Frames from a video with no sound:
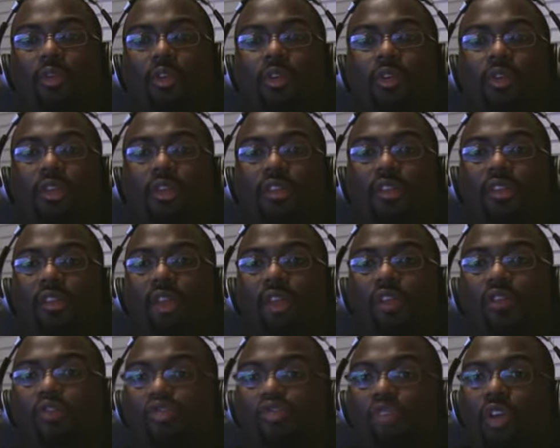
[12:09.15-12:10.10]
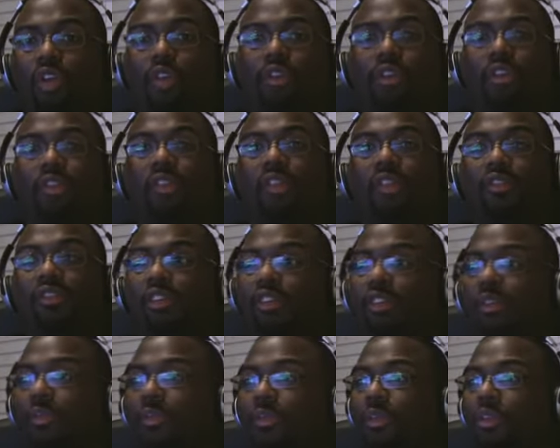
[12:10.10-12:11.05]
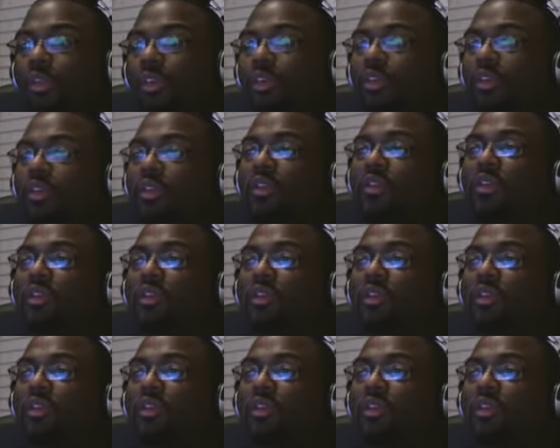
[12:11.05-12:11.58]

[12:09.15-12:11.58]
Winner gets the title shot. That sounds good to me.